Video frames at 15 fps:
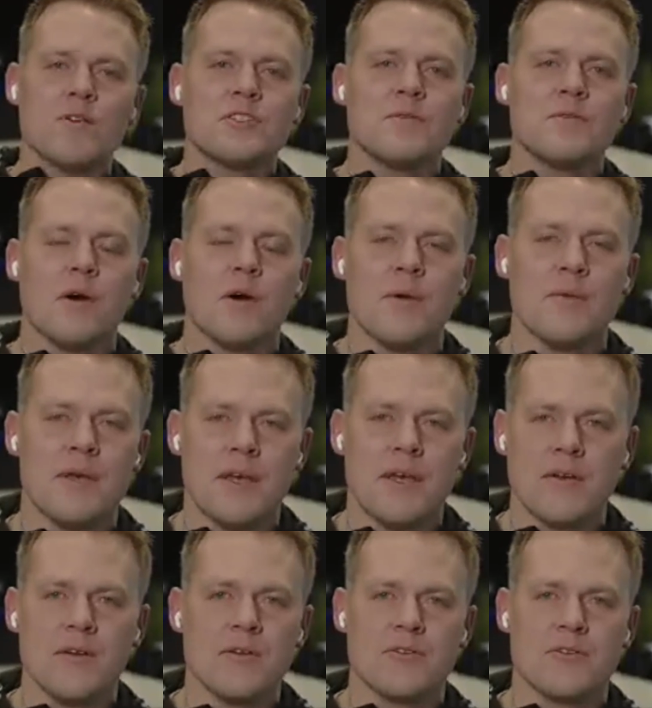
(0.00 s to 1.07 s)
first of all, maybe
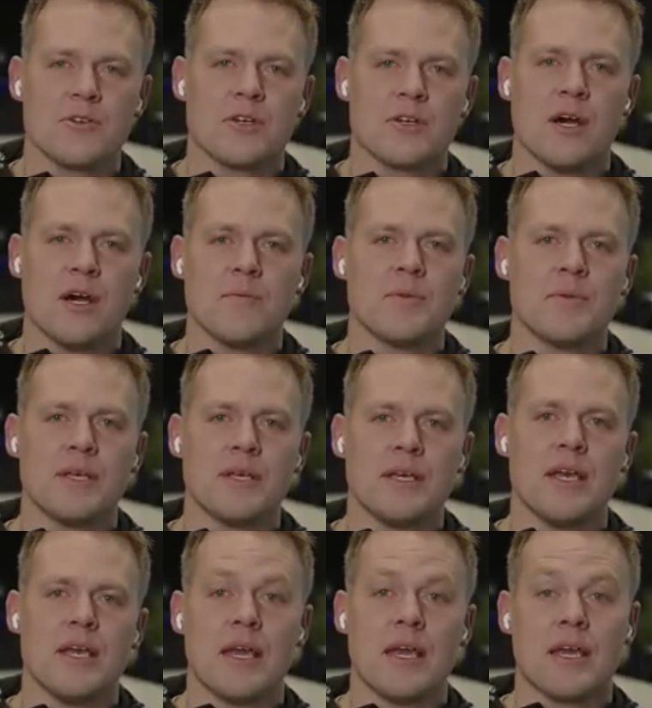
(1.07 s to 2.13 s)
introduce your
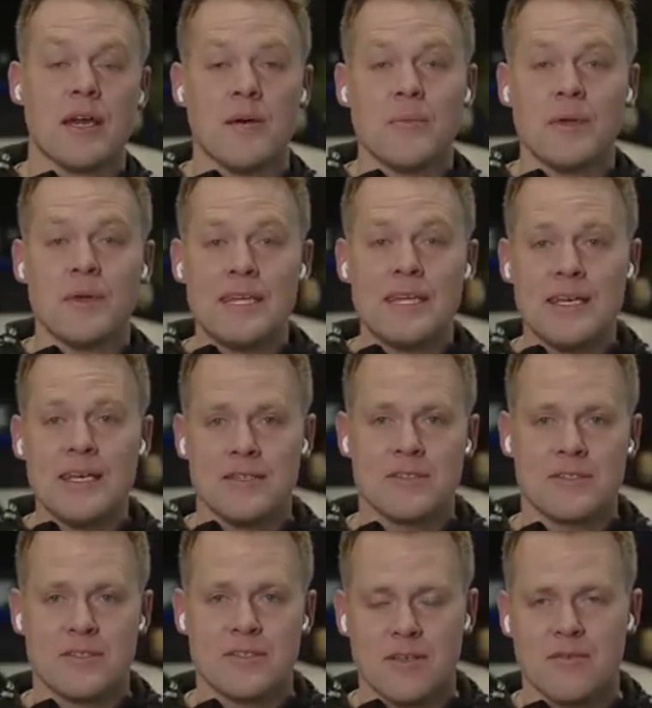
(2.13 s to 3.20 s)

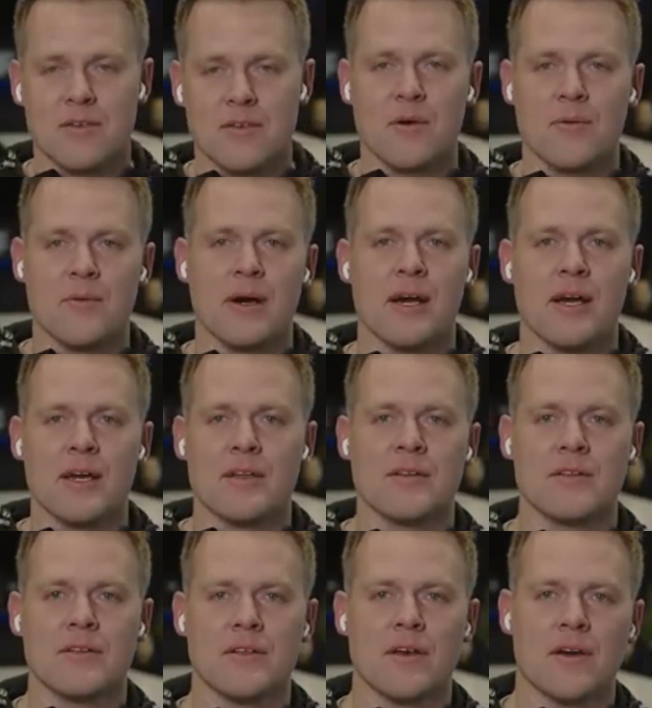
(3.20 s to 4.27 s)
companies, if you don't mind,
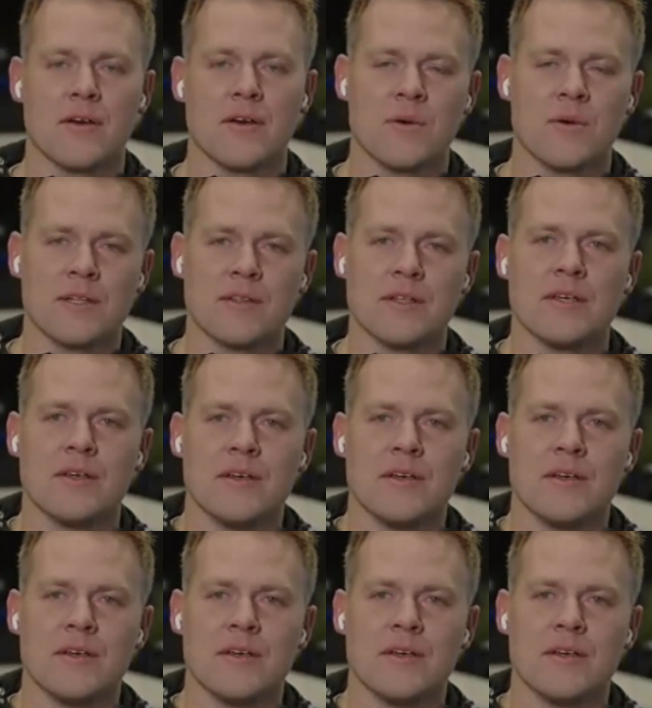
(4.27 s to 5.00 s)
quickly.